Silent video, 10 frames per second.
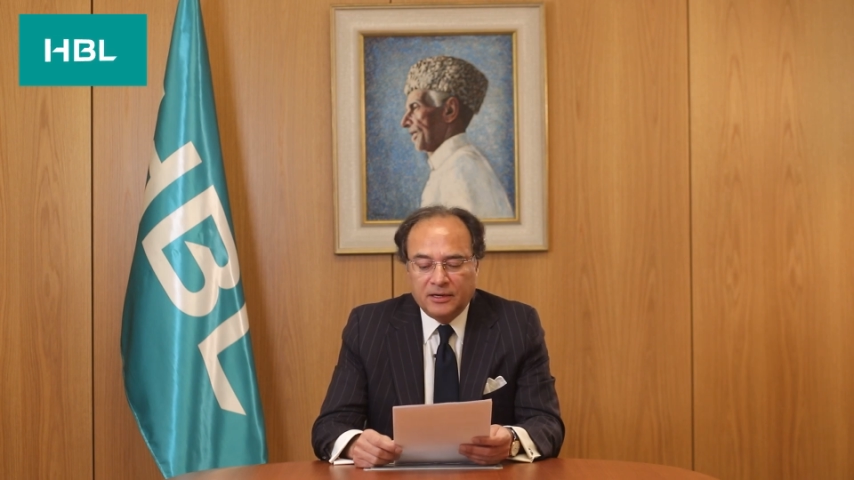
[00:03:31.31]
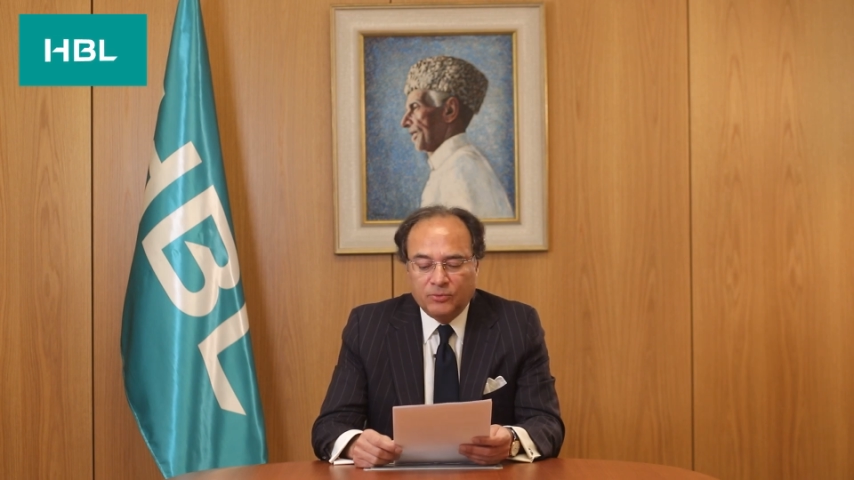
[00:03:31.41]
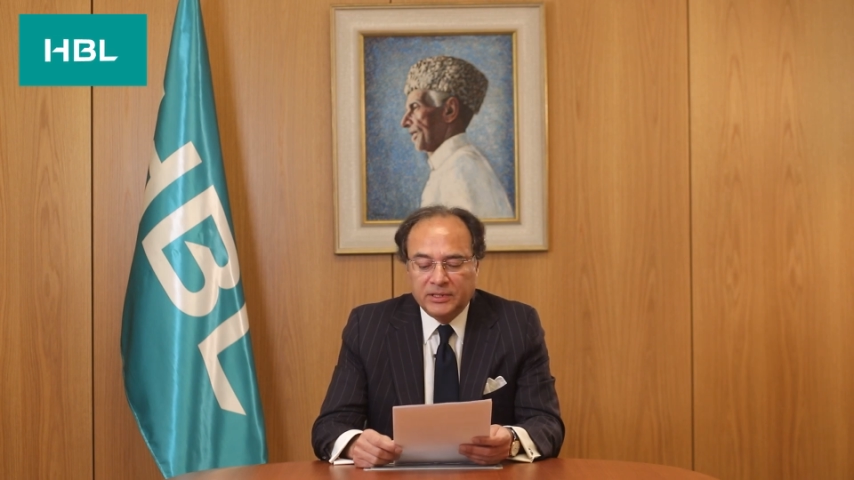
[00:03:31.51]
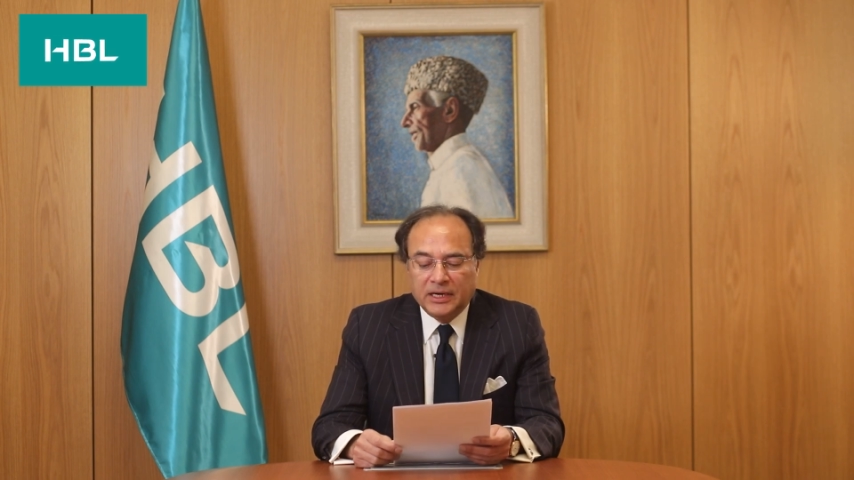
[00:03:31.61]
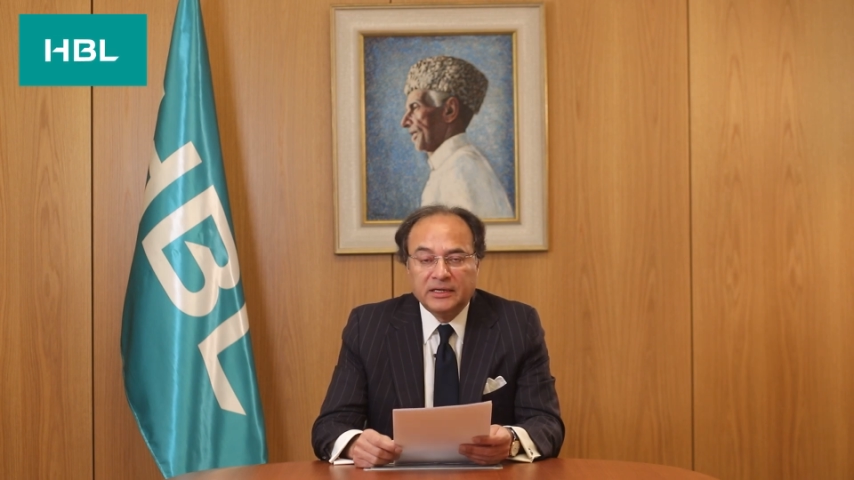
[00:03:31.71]

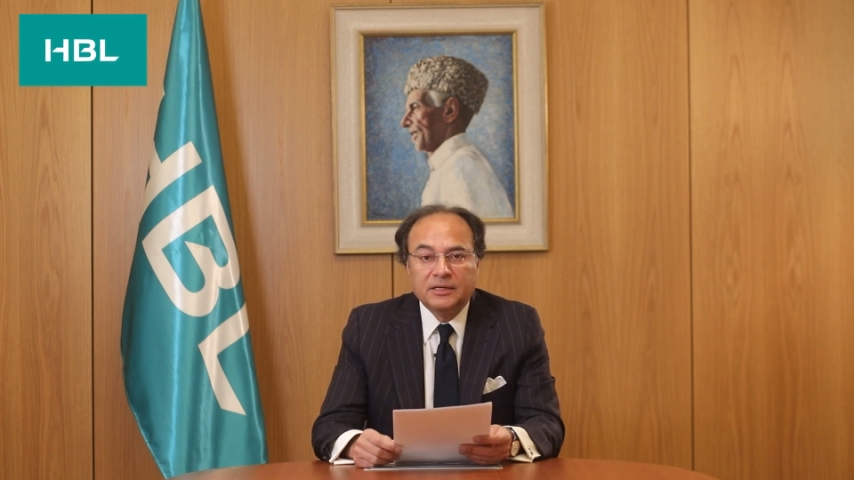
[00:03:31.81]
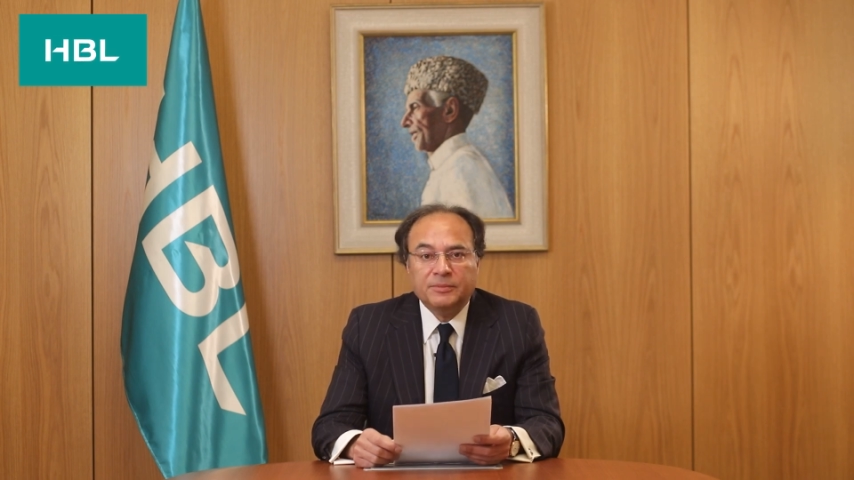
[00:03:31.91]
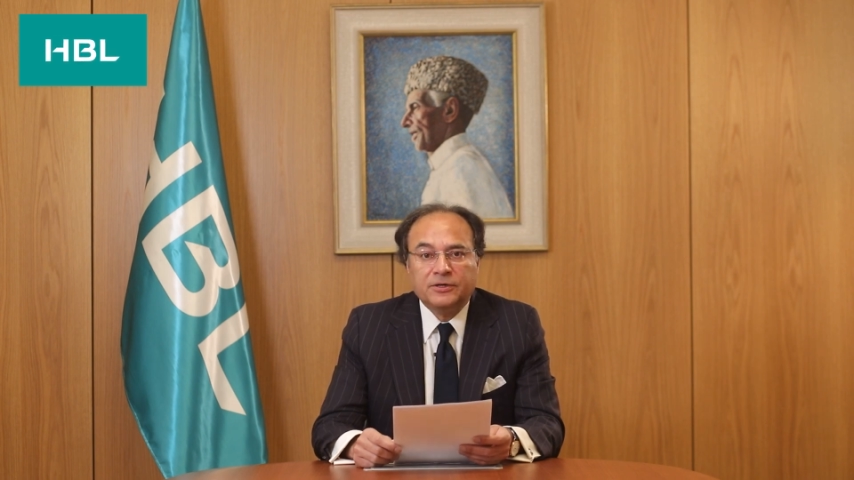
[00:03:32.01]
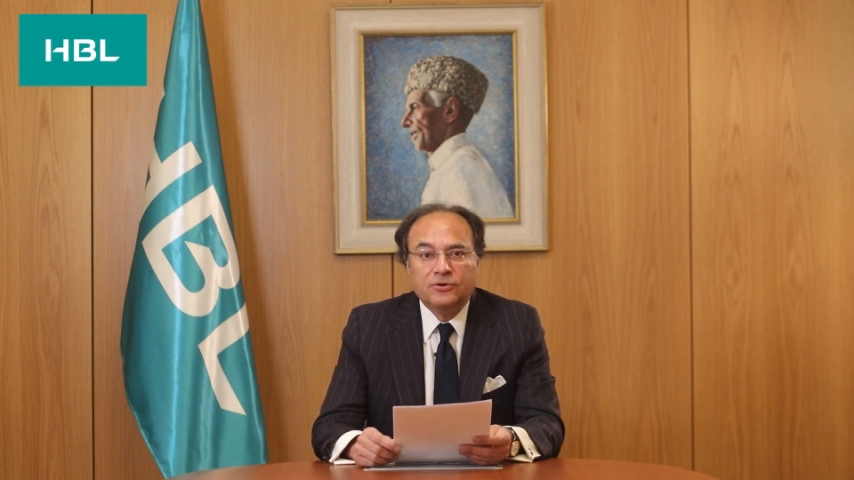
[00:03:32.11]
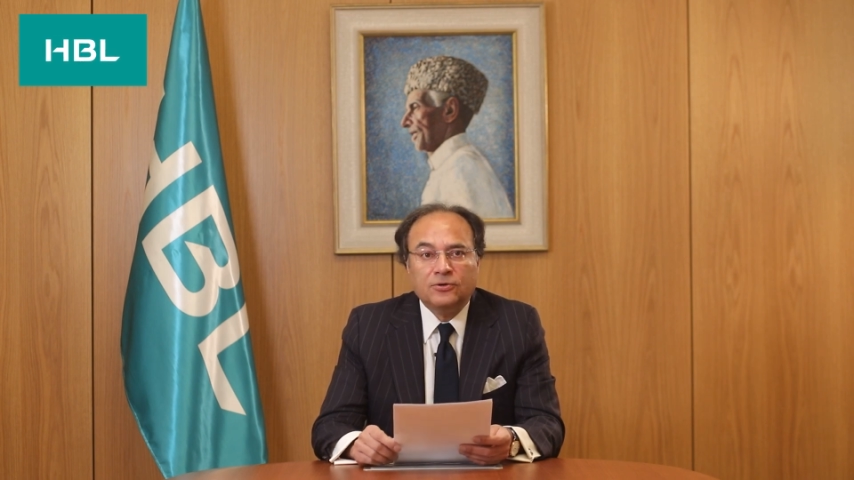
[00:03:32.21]
with the
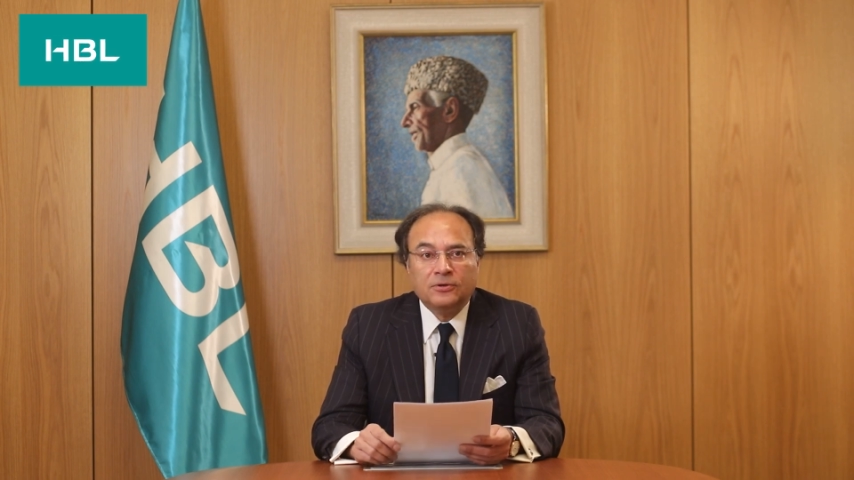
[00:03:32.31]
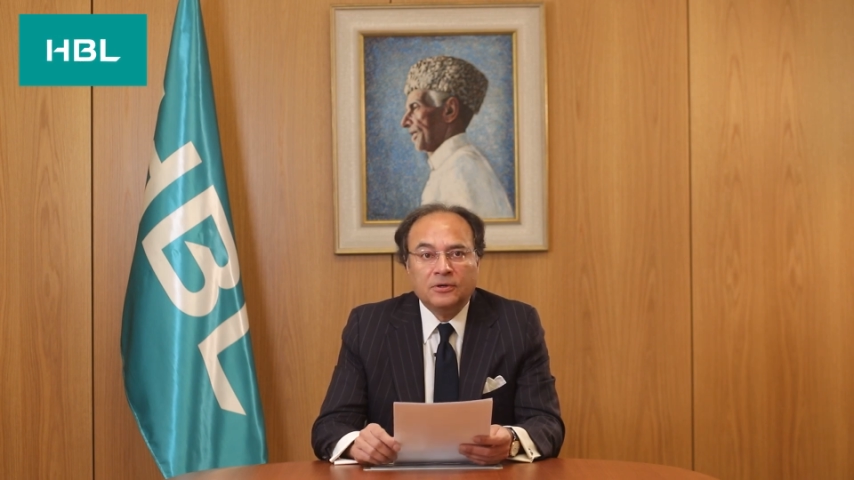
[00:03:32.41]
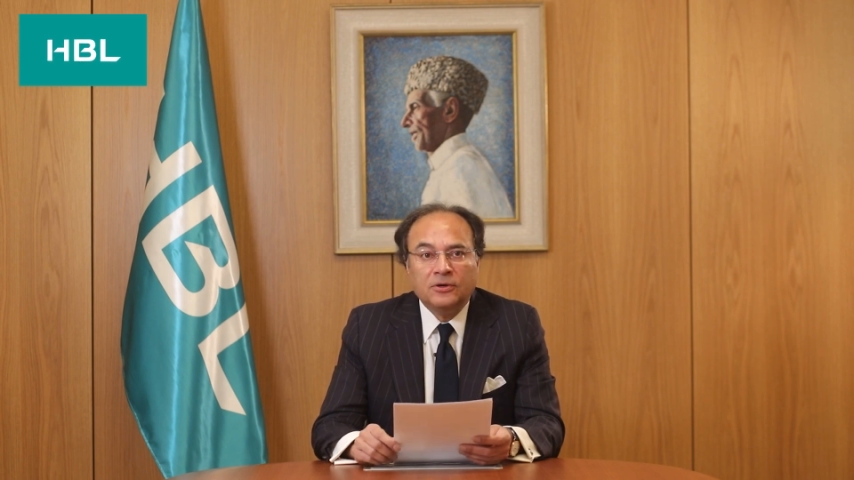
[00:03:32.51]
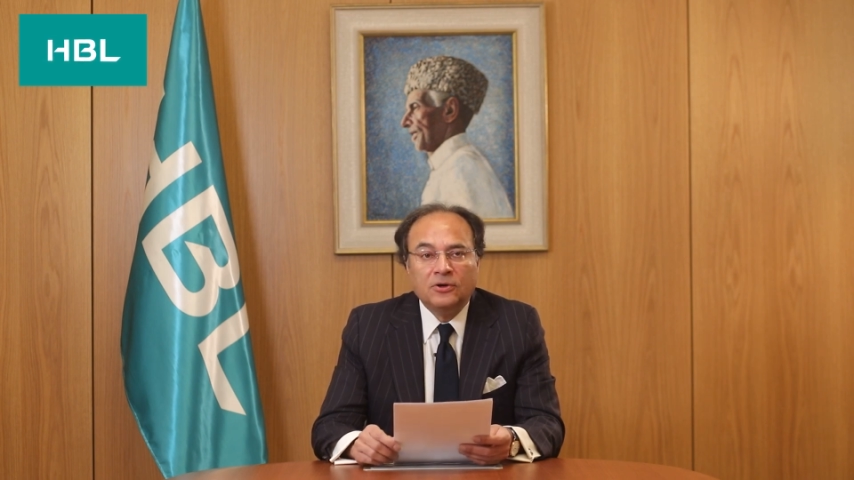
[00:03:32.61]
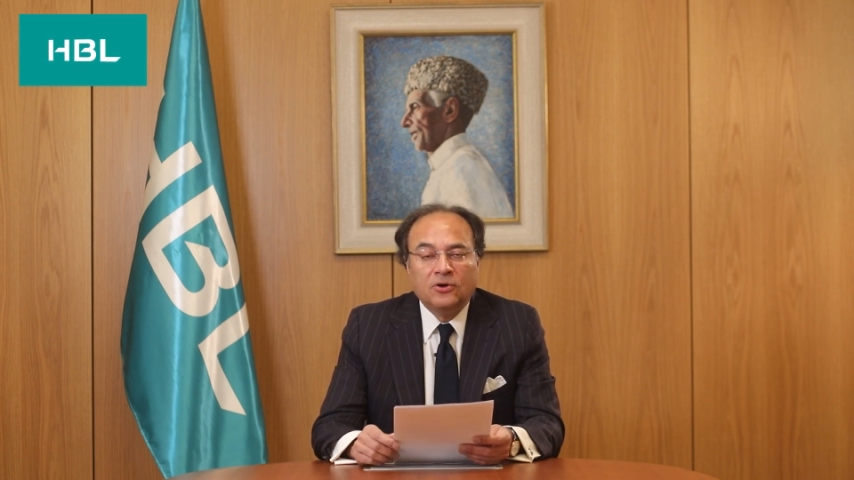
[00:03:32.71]
ultimate goal